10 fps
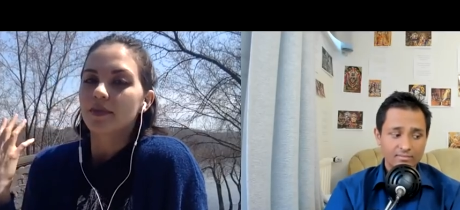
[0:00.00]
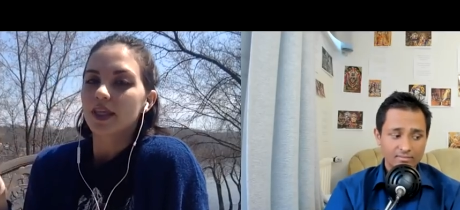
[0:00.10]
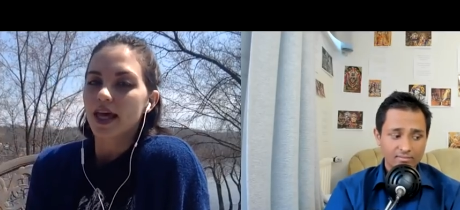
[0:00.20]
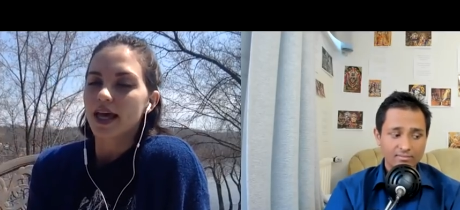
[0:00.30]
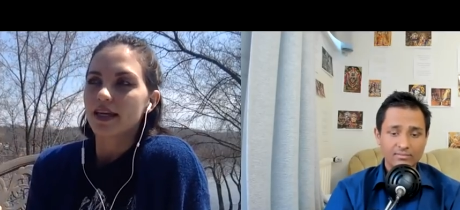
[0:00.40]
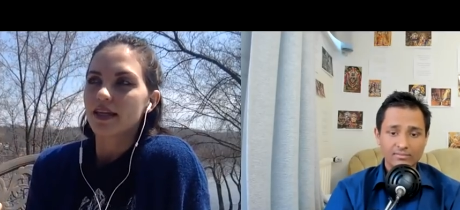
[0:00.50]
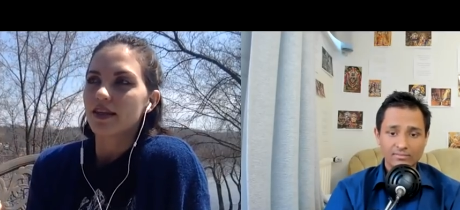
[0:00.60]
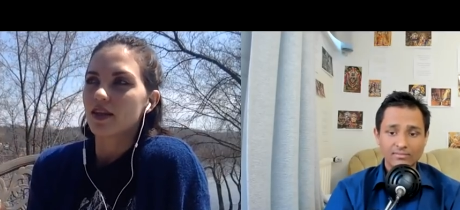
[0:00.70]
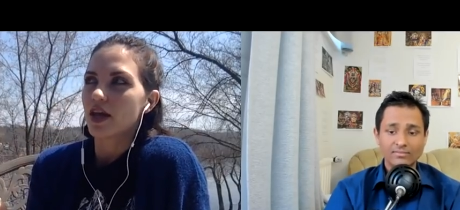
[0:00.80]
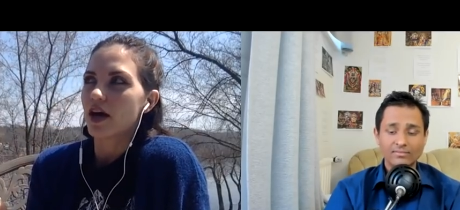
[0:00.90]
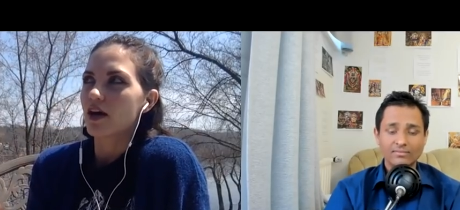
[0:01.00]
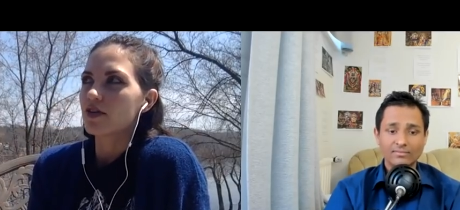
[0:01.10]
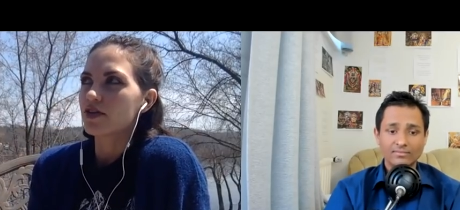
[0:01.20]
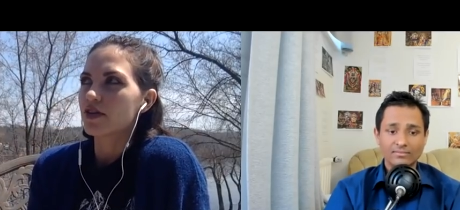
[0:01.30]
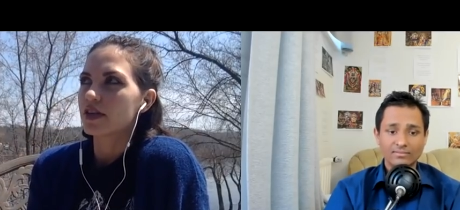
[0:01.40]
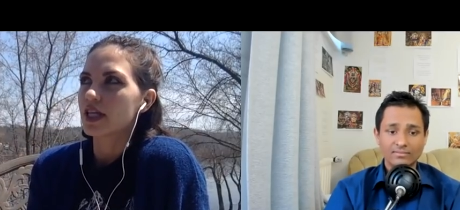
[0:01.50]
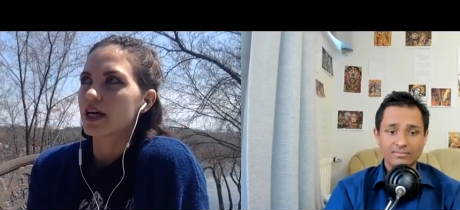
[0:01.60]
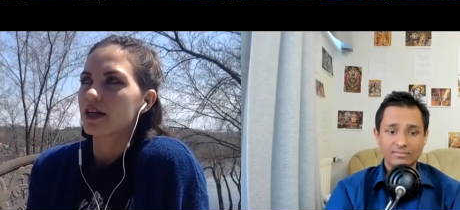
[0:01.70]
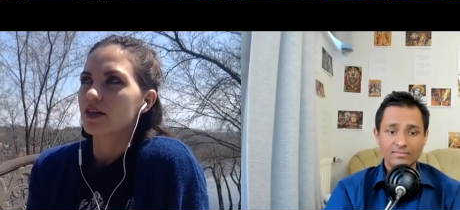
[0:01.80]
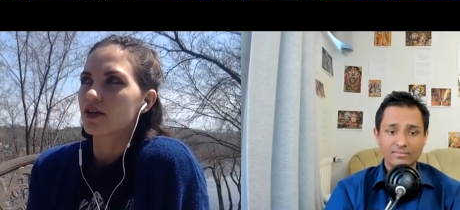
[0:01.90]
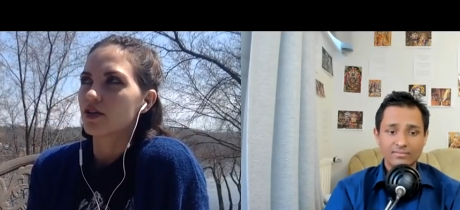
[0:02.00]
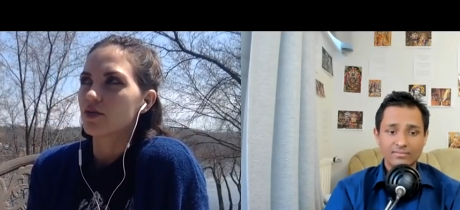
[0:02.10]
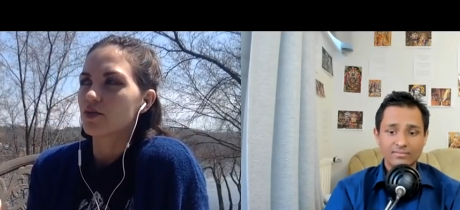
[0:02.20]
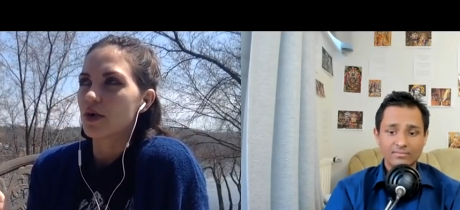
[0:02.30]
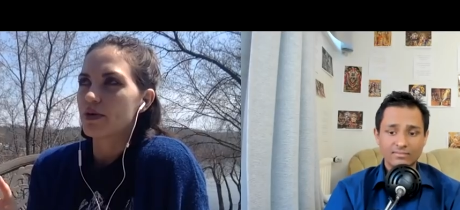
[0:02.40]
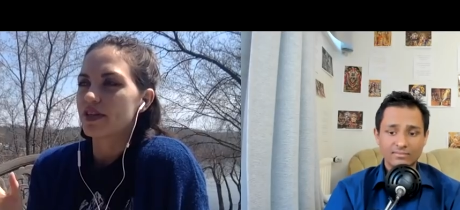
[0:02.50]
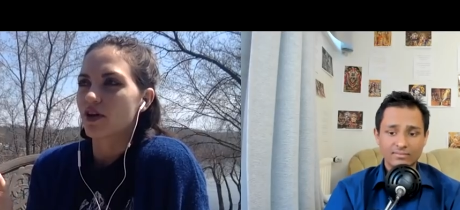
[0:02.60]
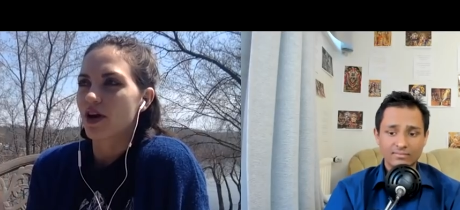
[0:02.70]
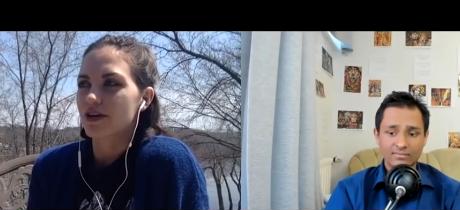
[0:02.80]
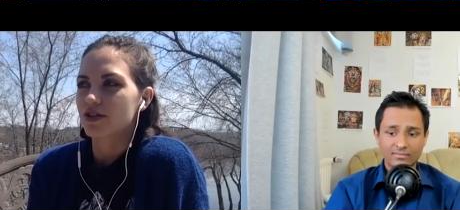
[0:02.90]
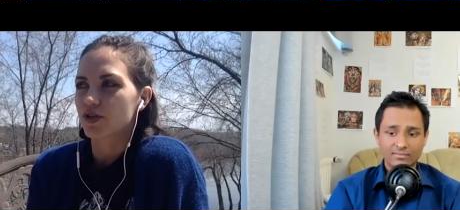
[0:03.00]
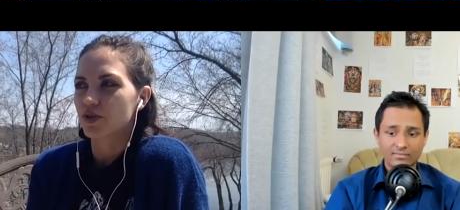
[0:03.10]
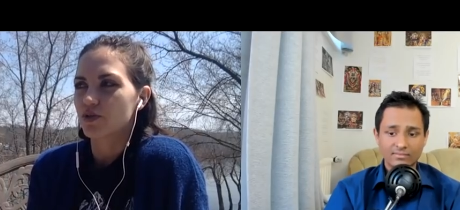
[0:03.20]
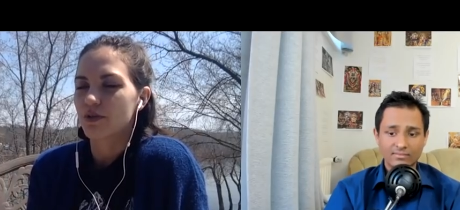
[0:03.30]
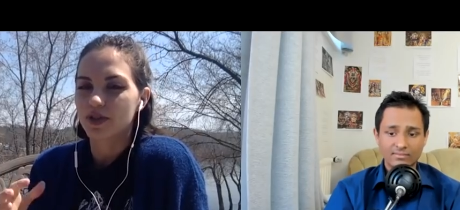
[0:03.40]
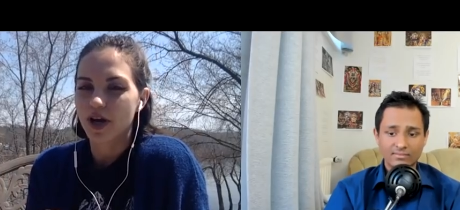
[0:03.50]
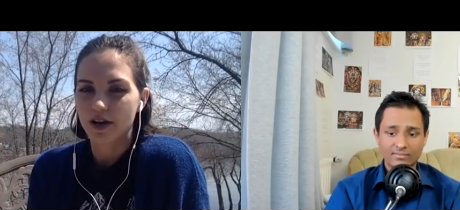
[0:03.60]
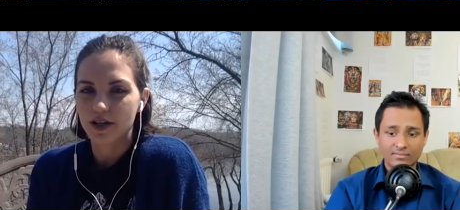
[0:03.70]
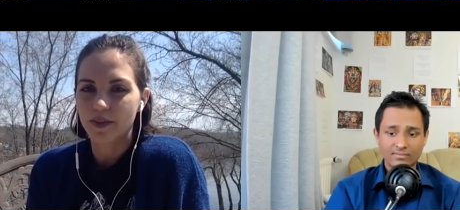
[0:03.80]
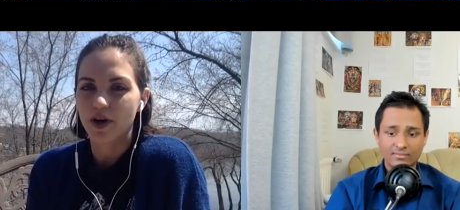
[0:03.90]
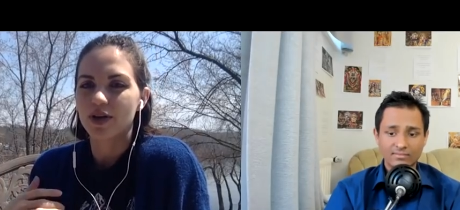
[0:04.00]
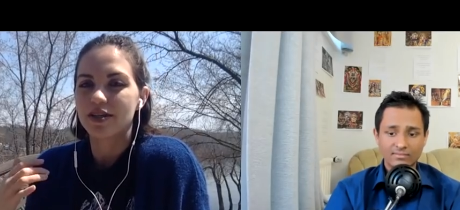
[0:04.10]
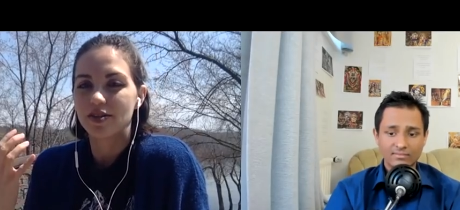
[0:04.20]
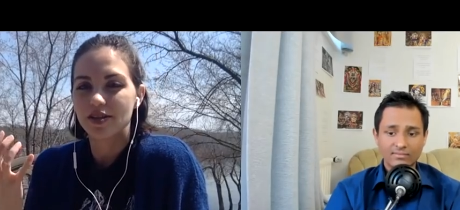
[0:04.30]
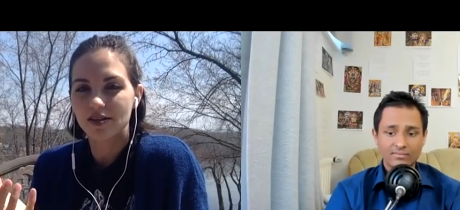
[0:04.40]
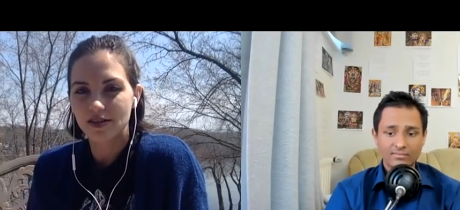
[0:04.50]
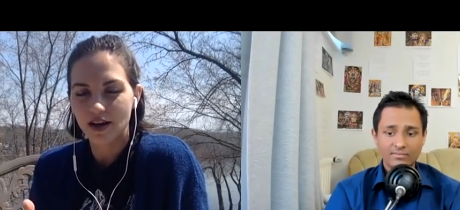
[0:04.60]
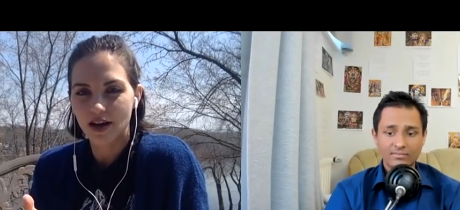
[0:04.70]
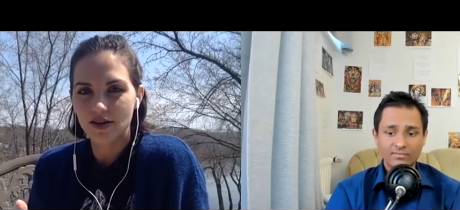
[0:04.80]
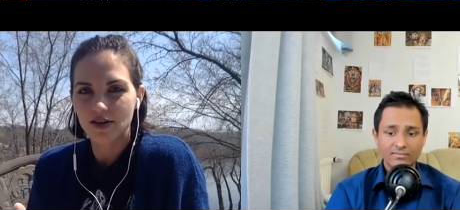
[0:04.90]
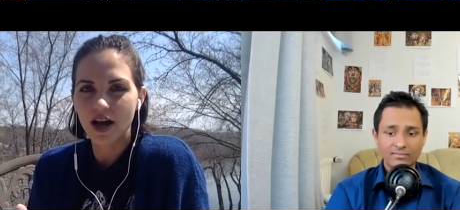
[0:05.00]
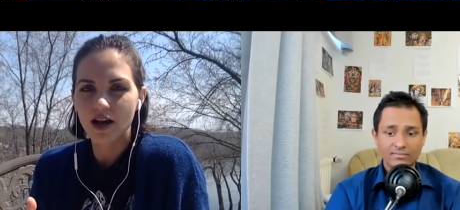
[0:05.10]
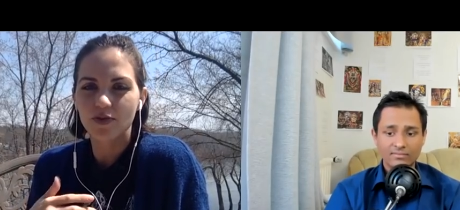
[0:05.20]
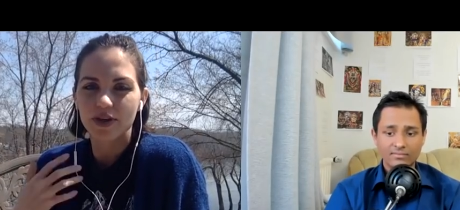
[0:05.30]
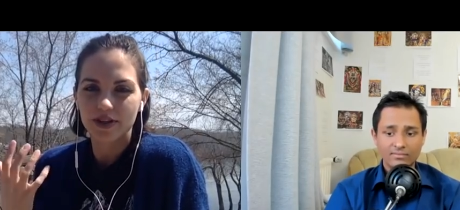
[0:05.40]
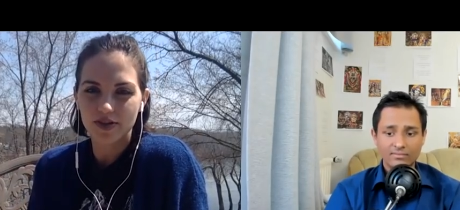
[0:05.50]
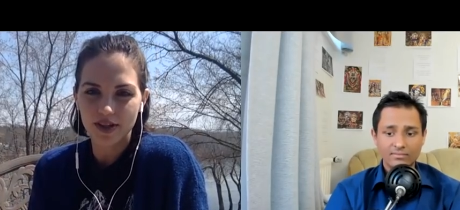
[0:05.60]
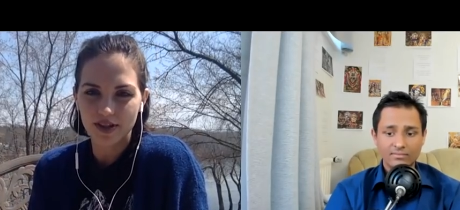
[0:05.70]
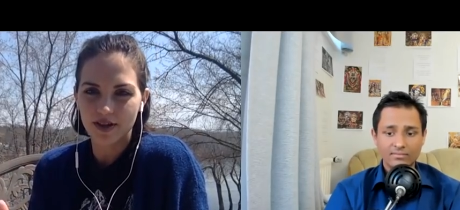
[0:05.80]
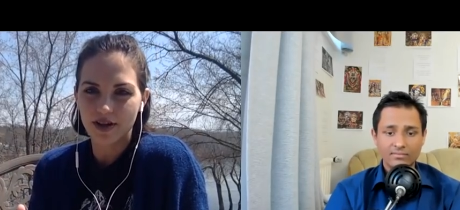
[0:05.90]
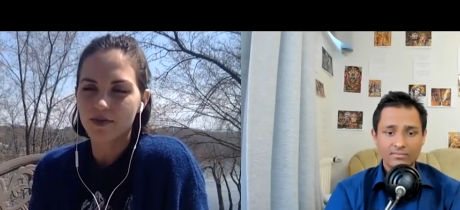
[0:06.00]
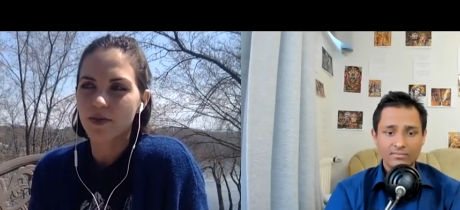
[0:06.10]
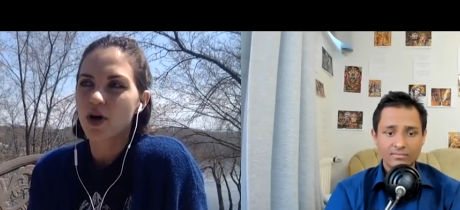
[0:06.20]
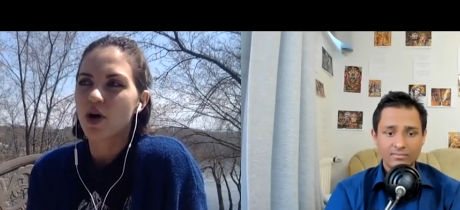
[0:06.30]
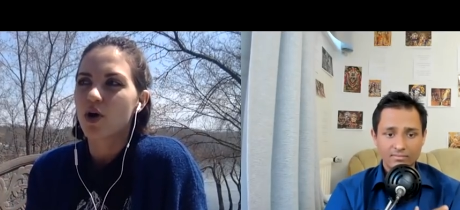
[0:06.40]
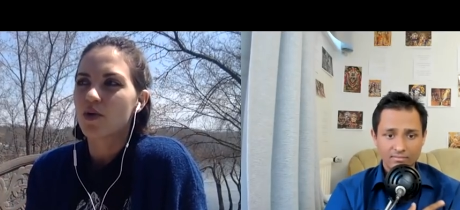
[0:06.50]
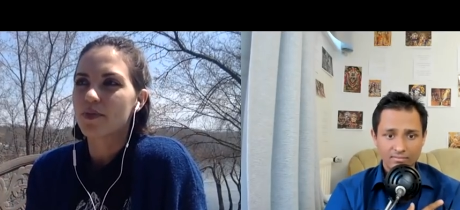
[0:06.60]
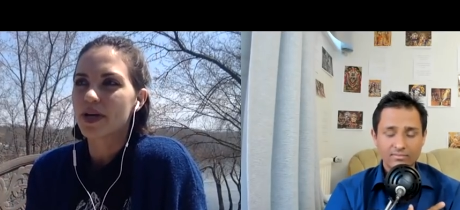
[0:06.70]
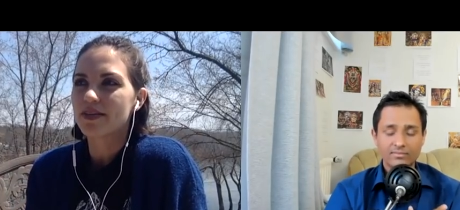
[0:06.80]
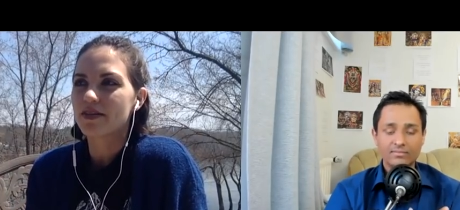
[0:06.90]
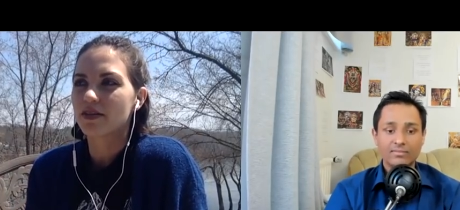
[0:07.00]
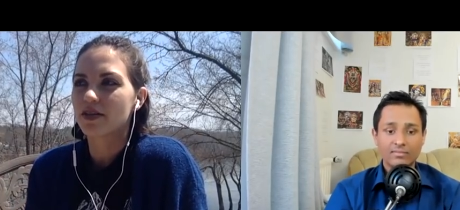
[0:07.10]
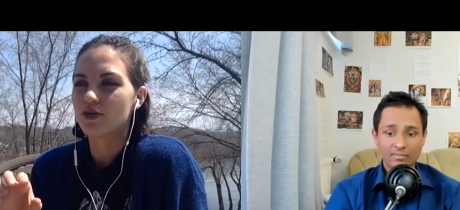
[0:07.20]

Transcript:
Speaker 1: then the other thing that when we say the cards of truth, what we're talking about is this software, this system where basically